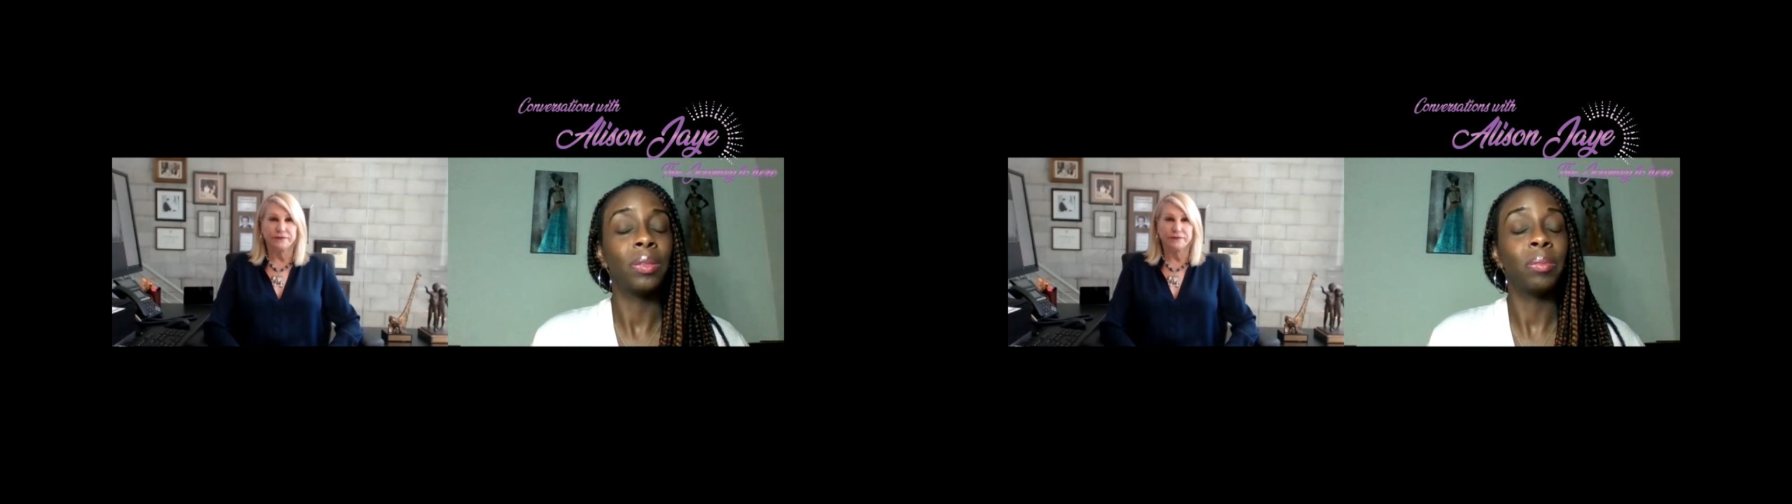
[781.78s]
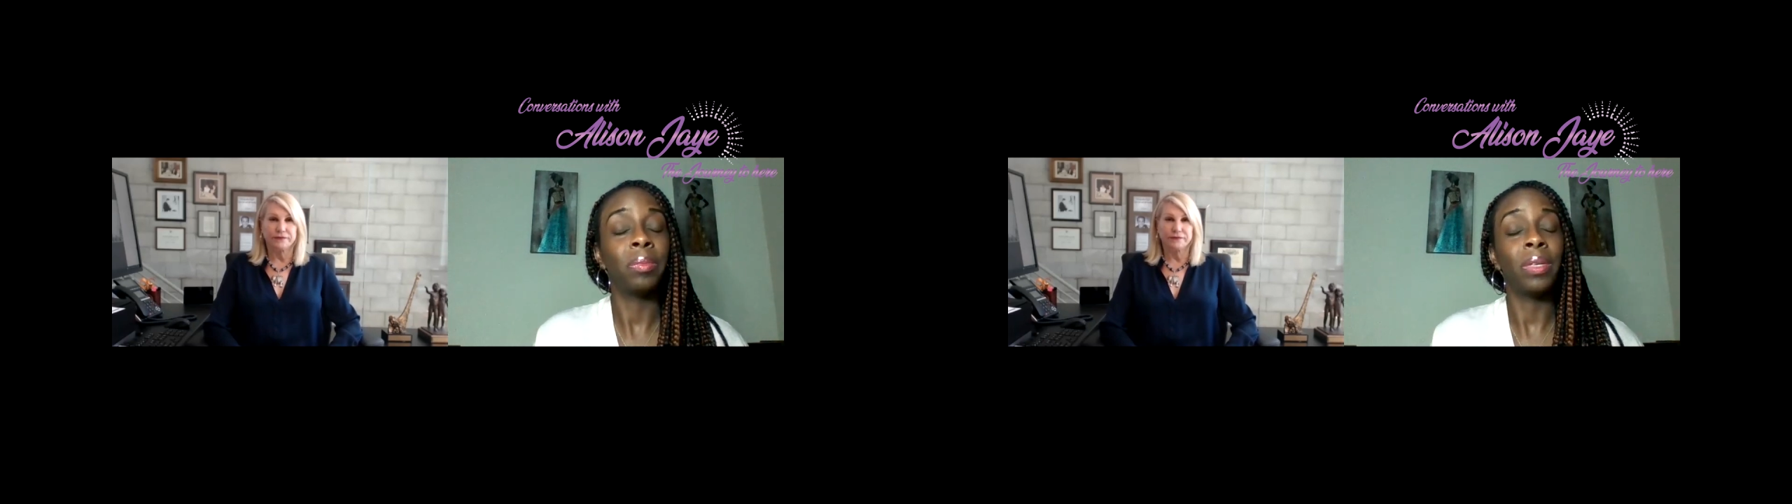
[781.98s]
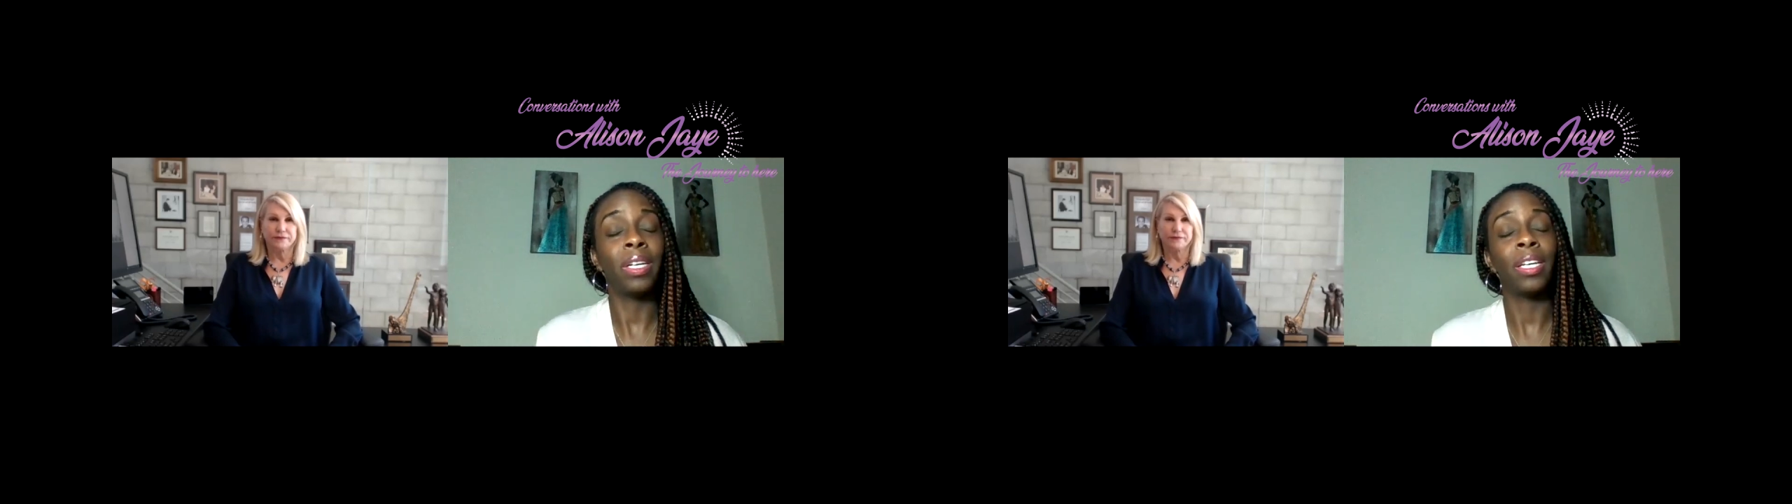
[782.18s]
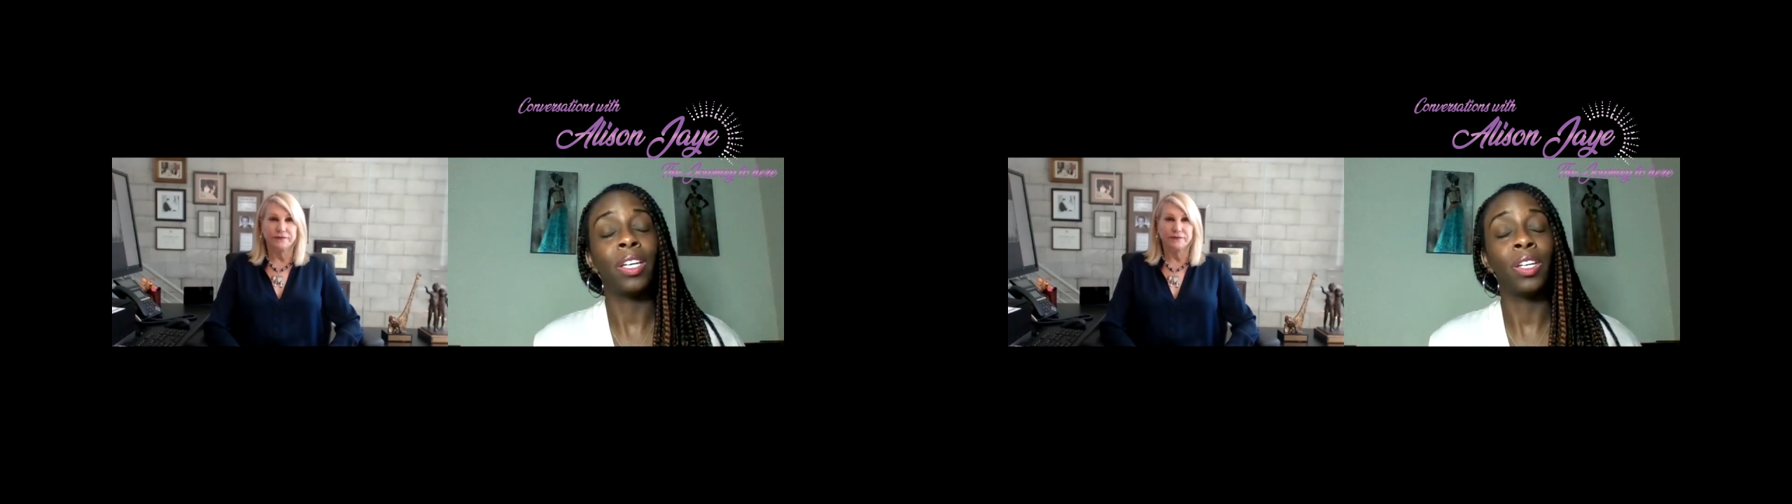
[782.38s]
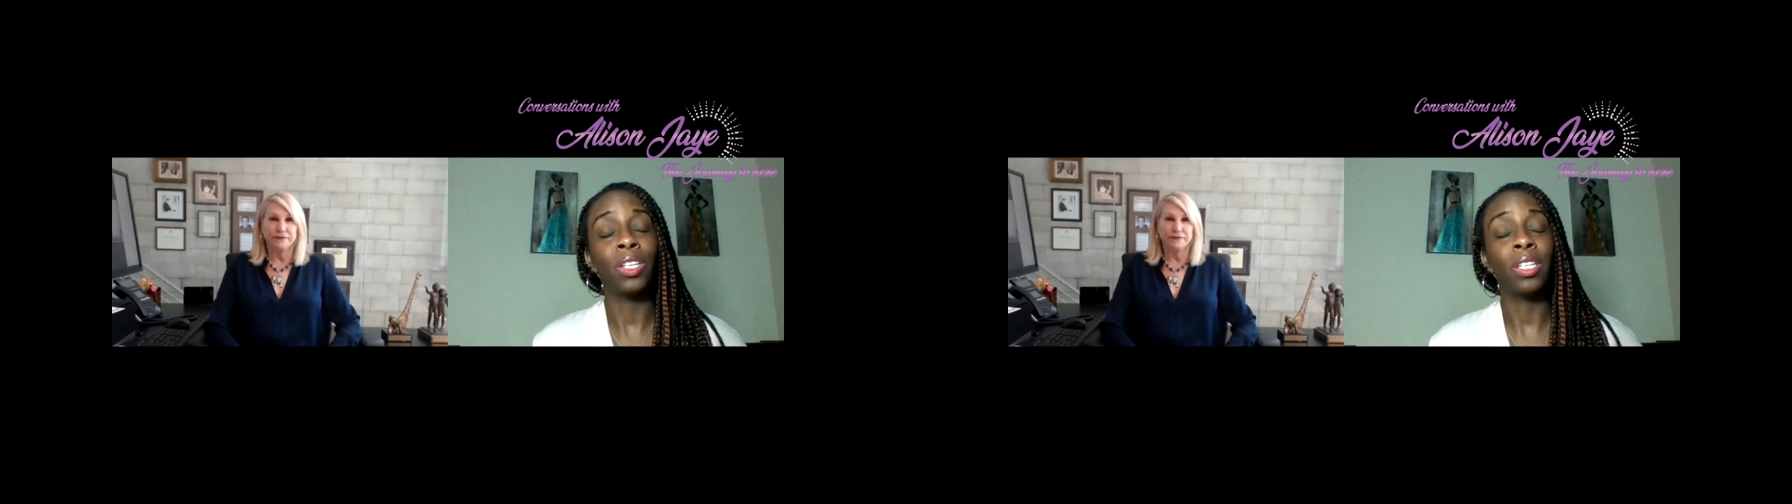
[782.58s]
My
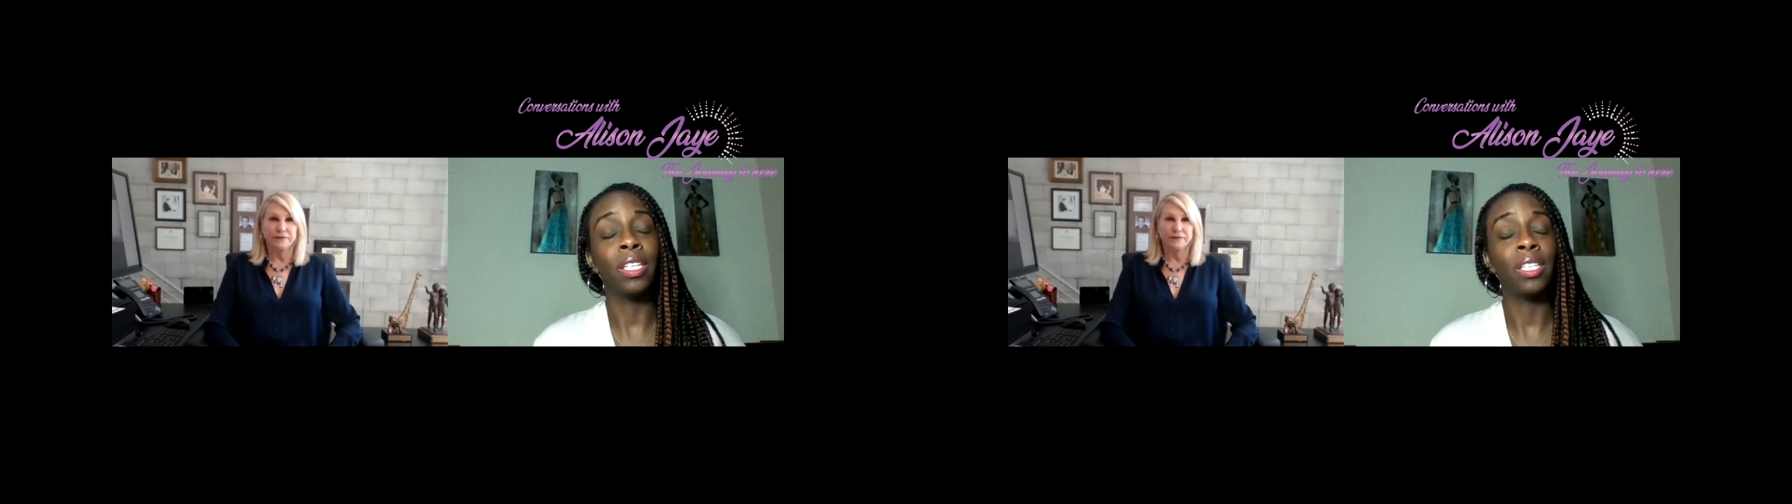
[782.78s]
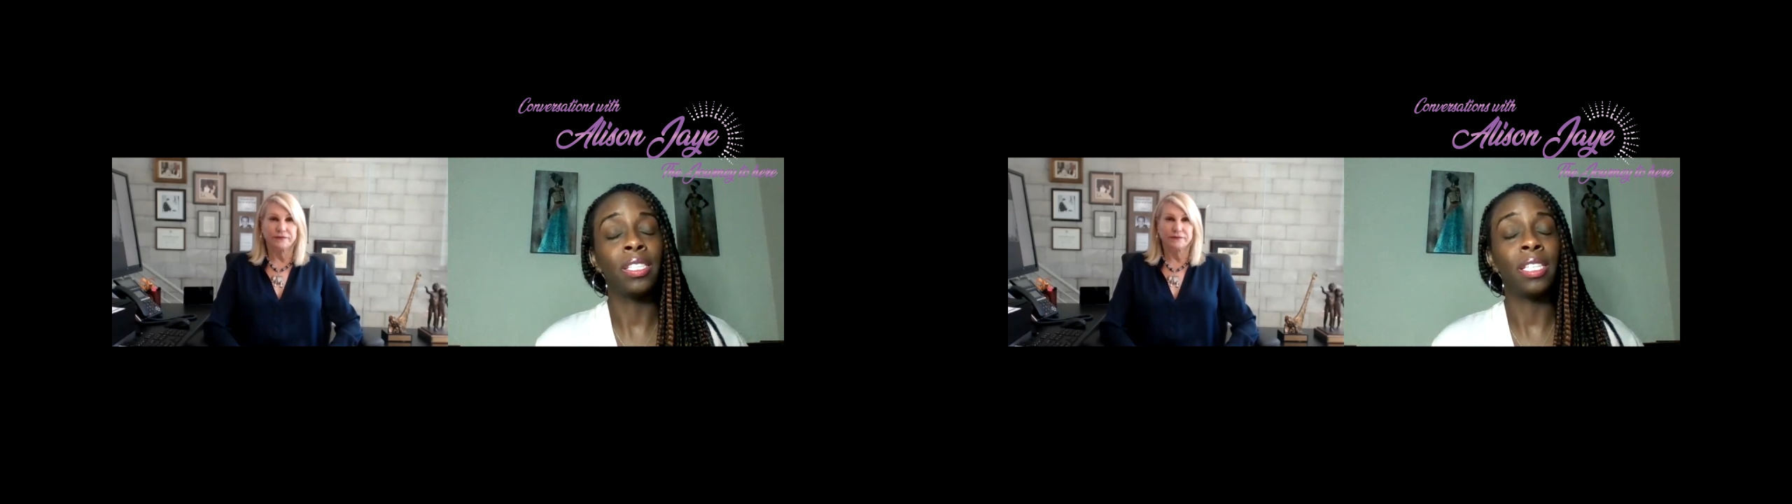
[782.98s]
goodness,